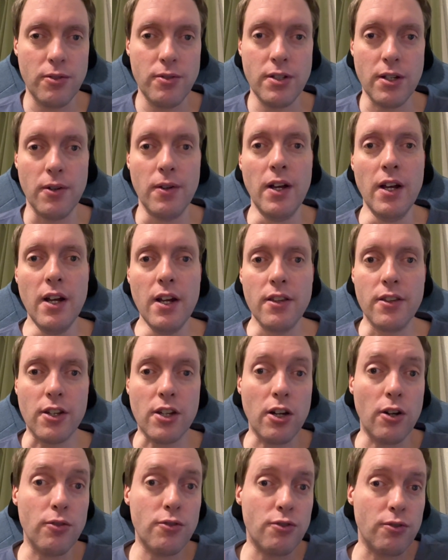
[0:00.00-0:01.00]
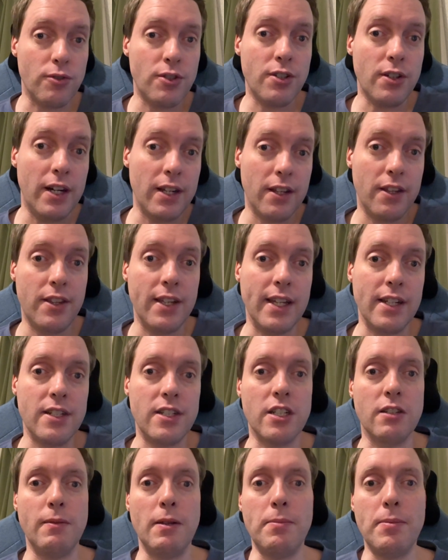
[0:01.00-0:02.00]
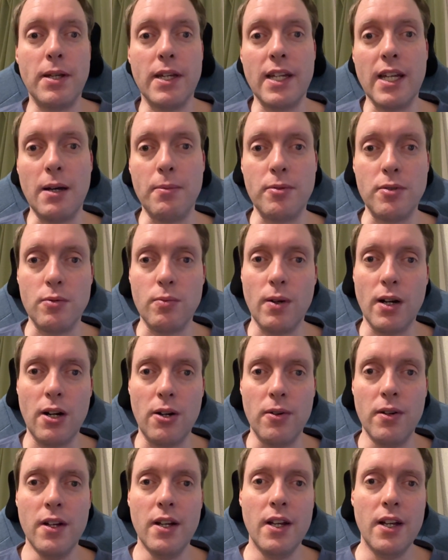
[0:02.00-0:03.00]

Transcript: So the cultural side of things is going to be picking up as well,